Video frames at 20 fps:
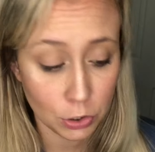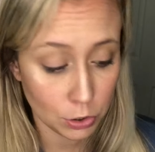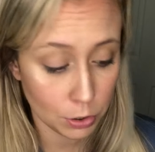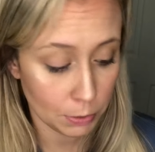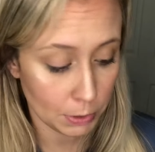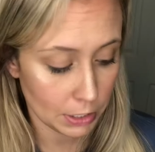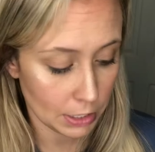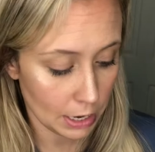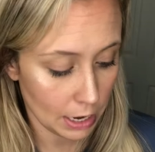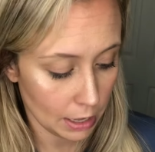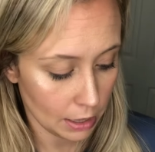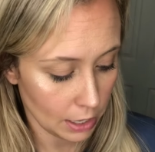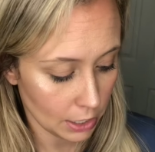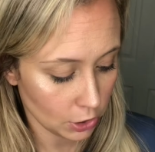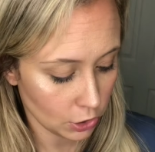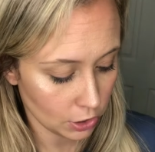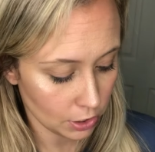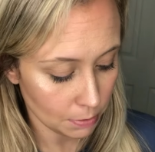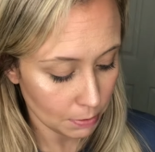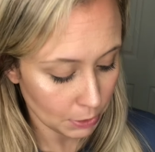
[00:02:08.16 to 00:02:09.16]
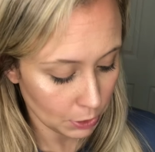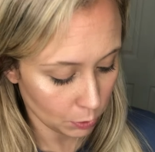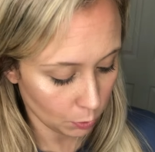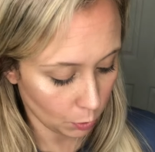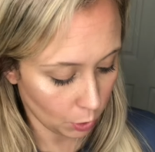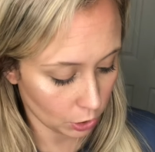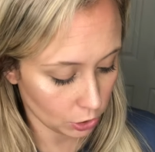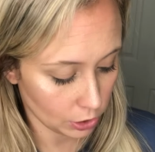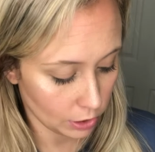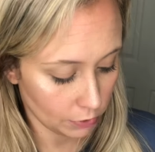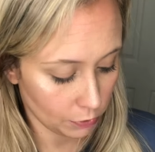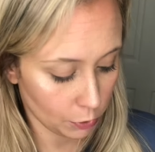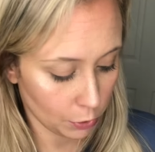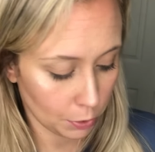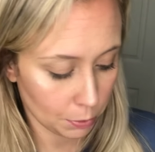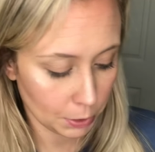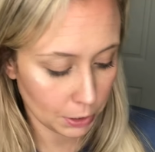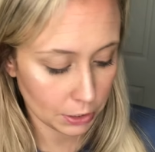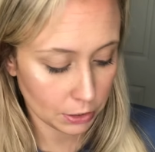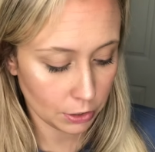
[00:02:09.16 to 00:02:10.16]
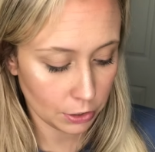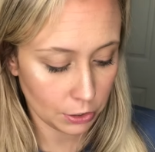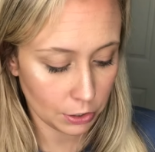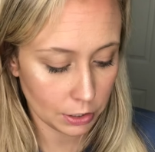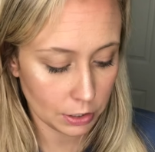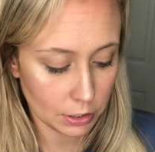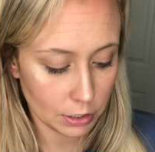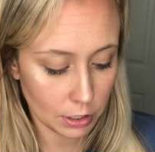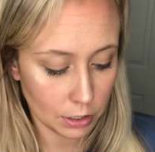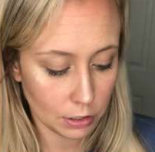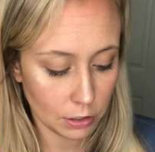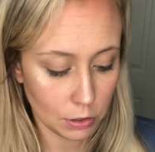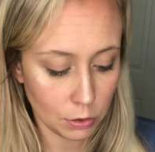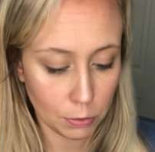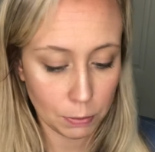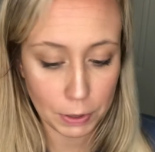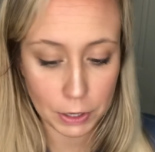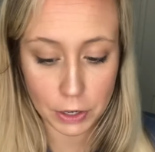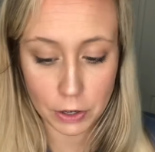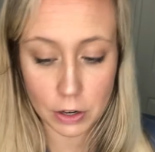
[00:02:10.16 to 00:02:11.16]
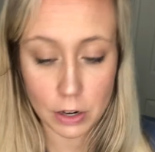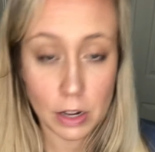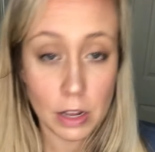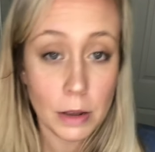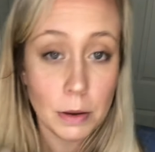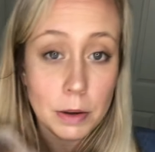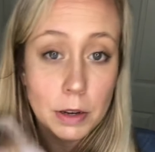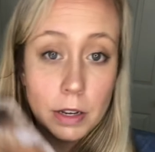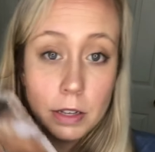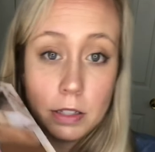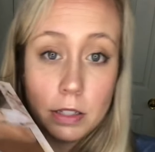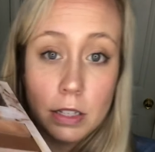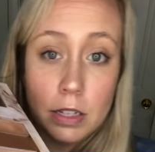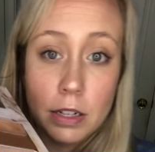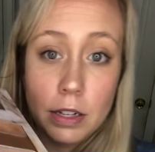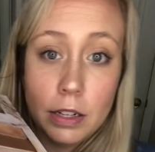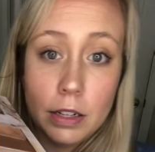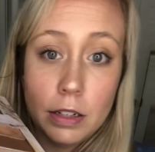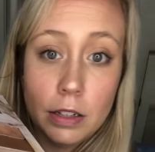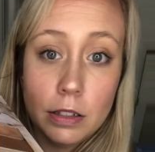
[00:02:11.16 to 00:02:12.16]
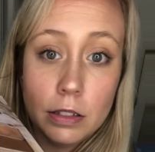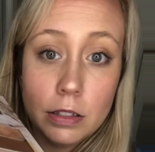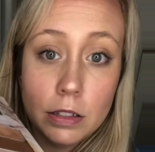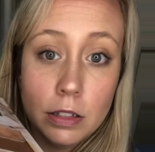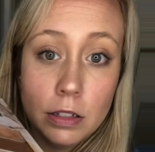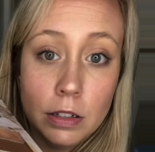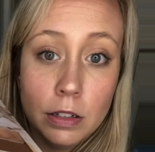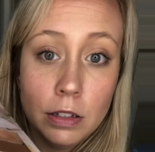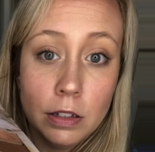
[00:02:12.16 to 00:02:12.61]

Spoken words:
use them as eyelashes. Let me swatch that for you so you can see it a little better, because it is,